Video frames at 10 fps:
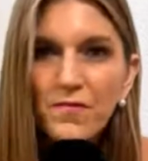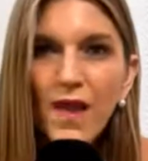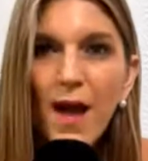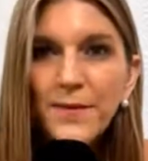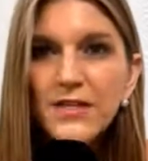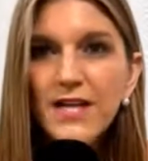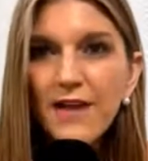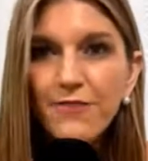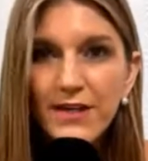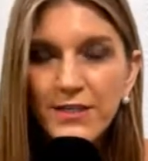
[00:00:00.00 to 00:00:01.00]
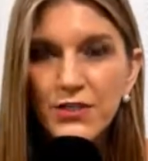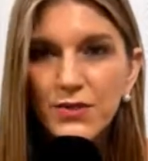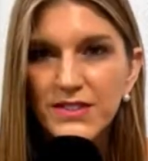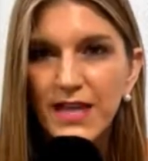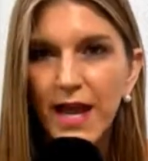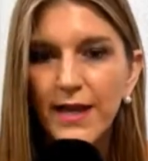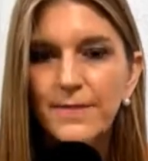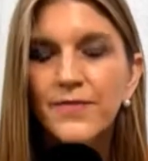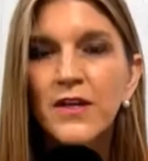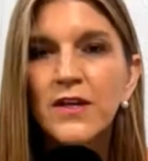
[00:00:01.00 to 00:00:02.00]
I'm going to dive right into a
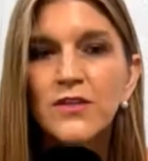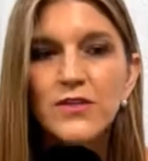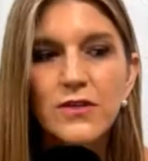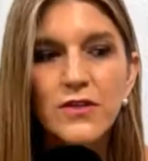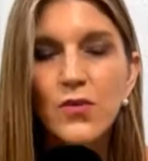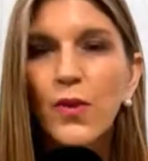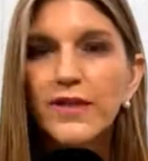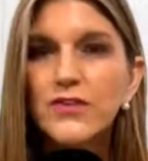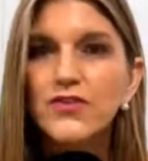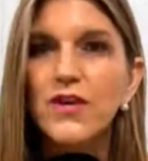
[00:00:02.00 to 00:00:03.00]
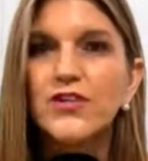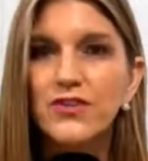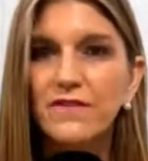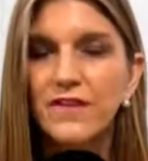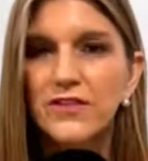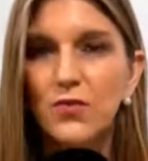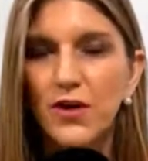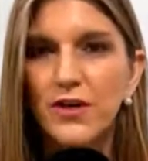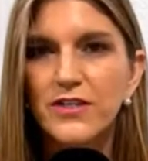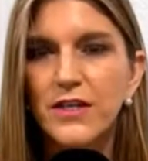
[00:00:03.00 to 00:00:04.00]
slide. So the way the structure of this
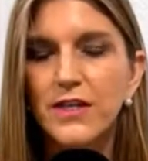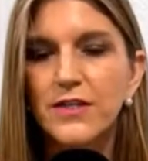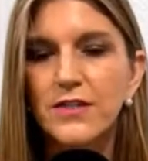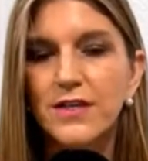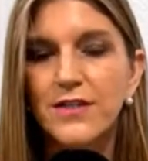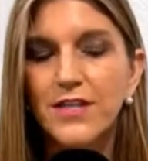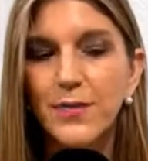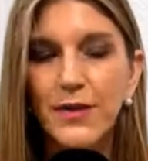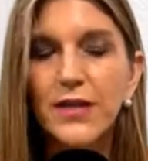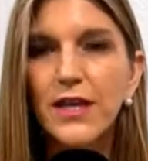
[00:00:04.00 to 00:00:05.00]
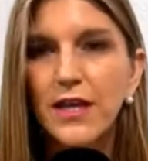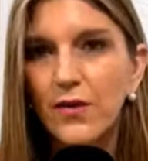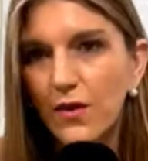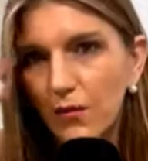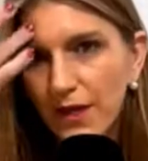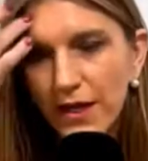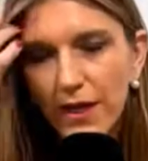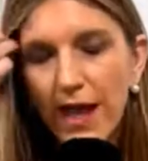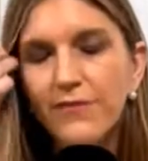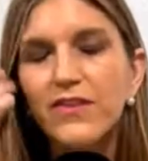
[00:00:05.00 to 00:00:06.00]
works is typically we
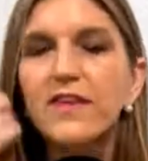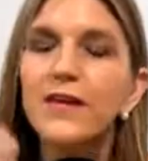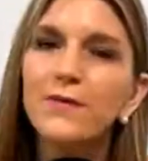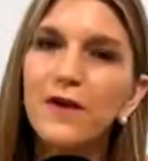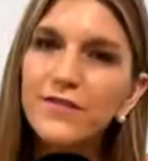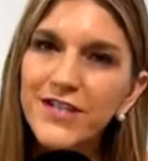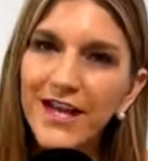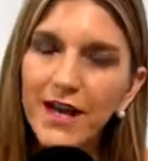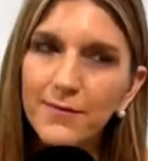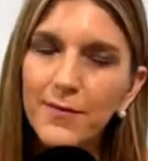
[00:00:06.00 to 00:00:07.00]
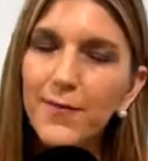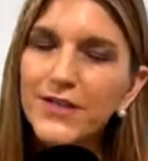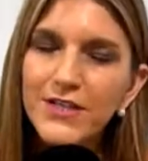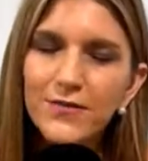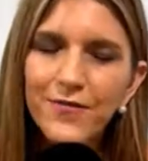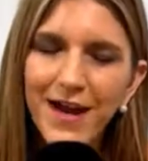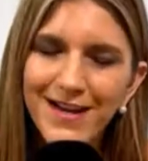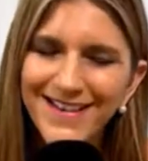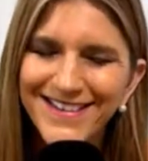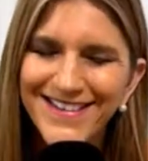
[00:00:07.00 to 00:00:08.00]
have a theme of a day. I'm Monday through
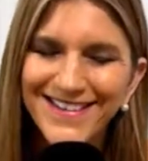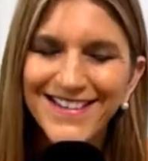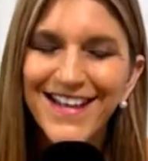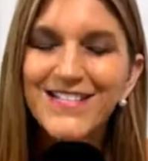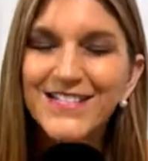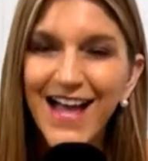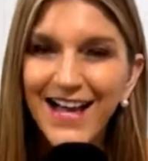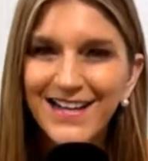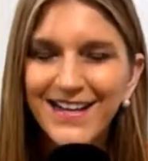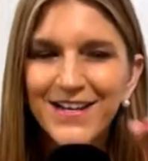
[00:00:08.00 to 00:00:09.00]
Friday. It's a lot.